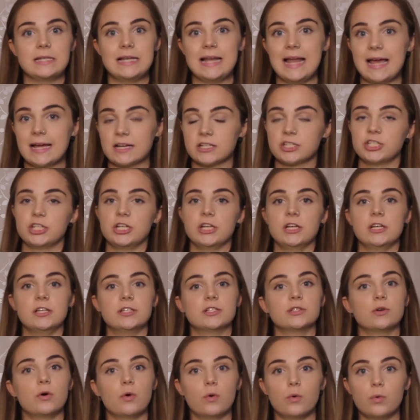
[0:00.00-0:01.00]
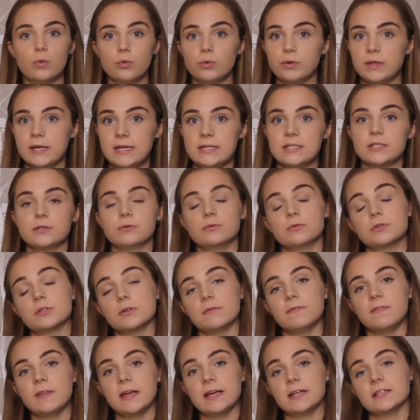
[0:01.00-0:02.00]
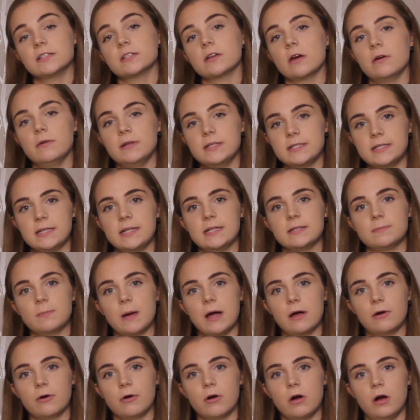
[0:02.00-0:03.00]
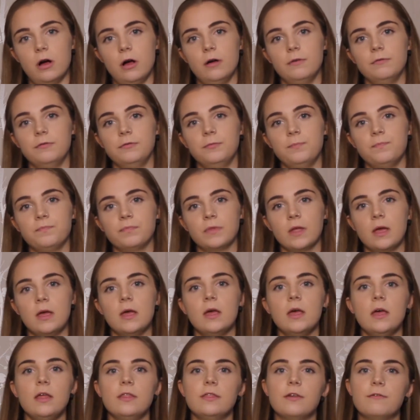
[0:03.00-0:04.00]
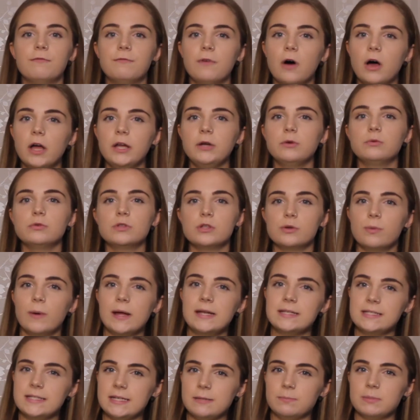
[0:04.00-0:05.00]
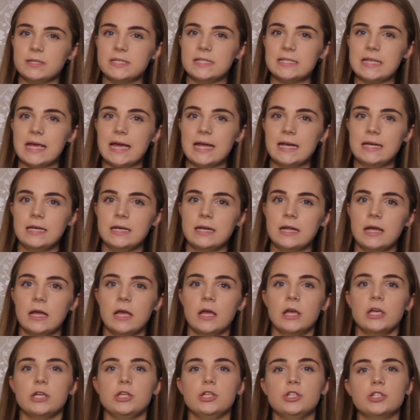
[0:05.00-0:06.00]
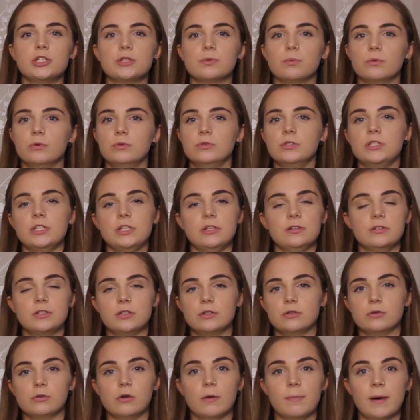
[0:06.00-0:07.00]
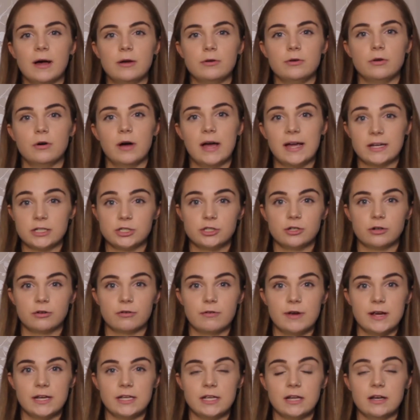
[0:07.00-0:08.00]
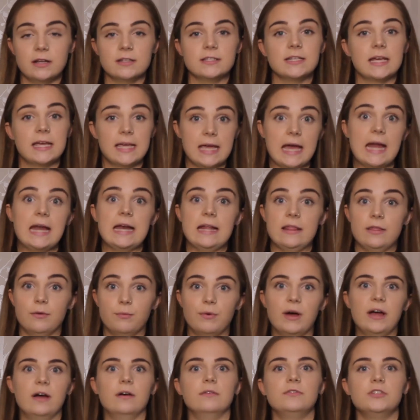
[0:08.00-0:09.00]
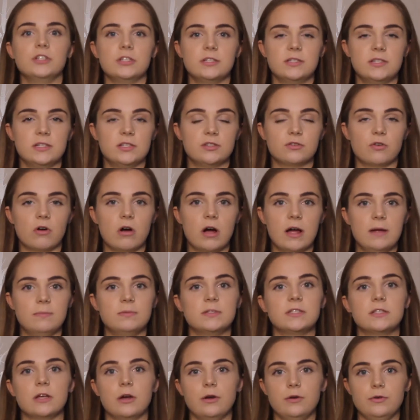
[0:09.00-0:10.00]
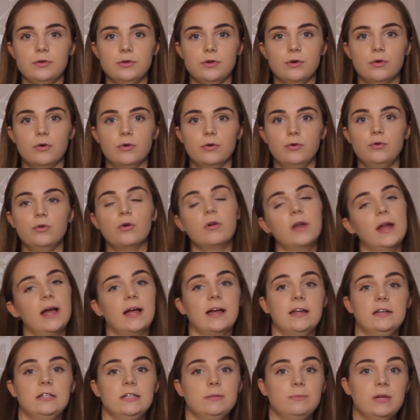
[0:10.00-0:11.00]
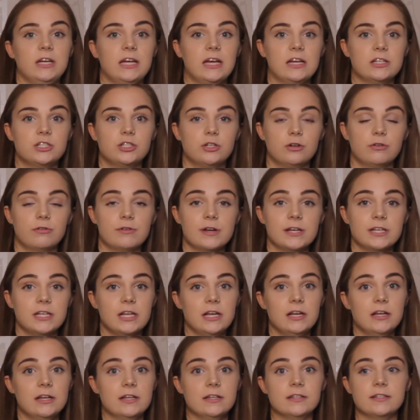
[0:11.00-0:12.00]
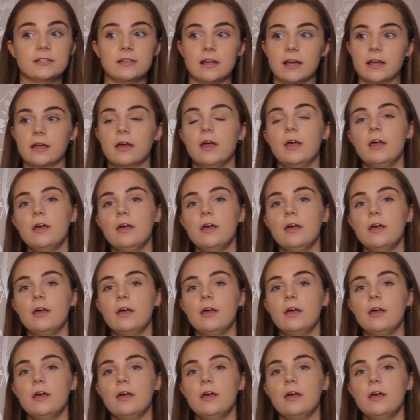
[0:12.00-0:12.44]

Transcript: lectures, all these sorts of things go into this paragraph. The final 20% you just want to use to talk about your extracurriculars, again in the way I've just described, so your non-academic extracurriculars like